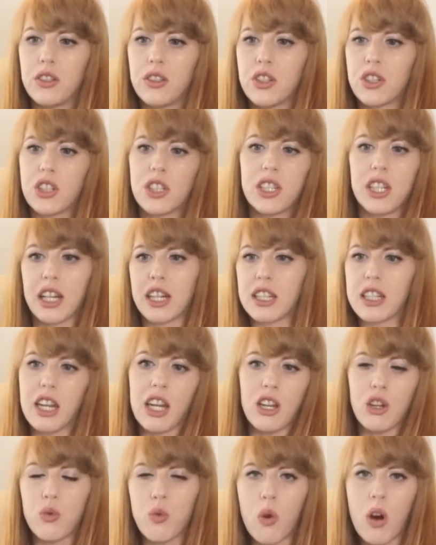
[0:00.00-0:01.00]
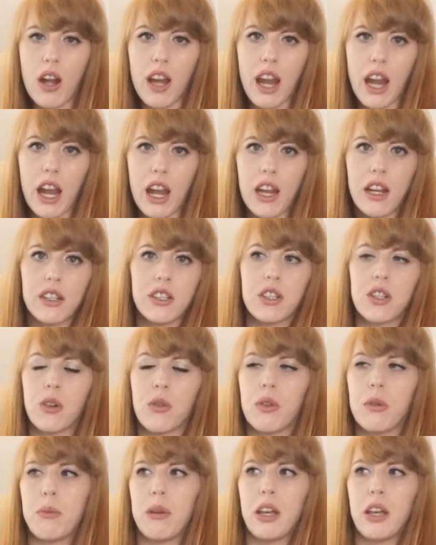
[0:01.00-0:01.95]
16:20. So we'd